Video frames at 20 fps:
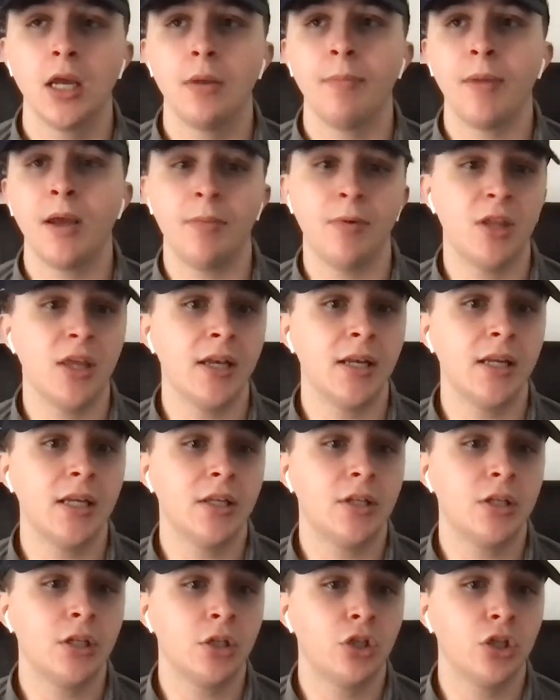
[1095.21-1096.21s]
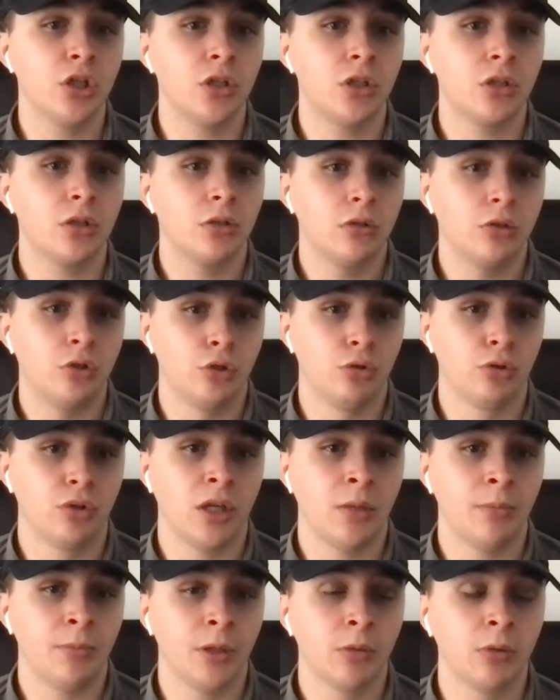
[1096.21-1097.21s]
Maybe they need to just do
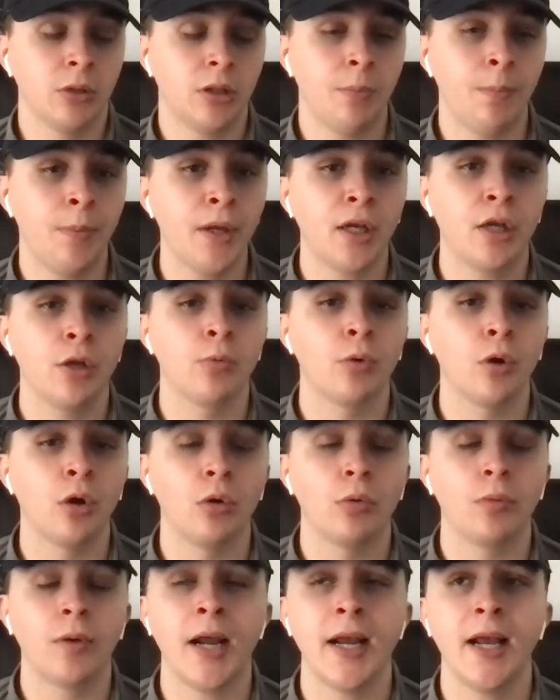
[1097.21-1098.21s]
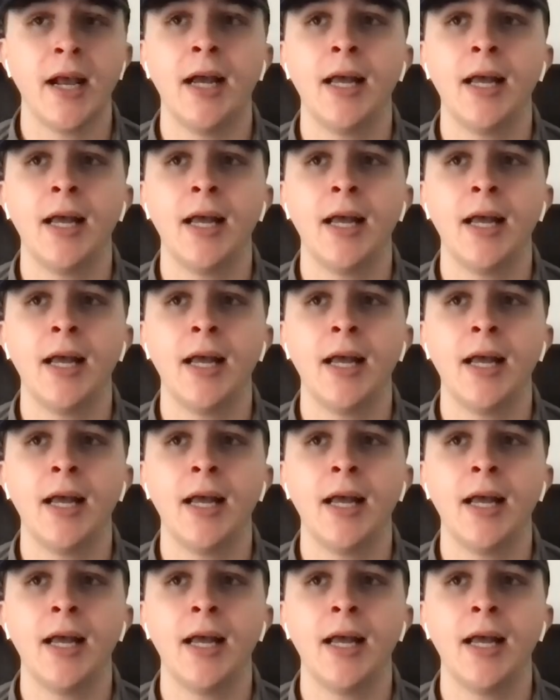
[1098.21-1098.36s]
something with the pick and roll, right?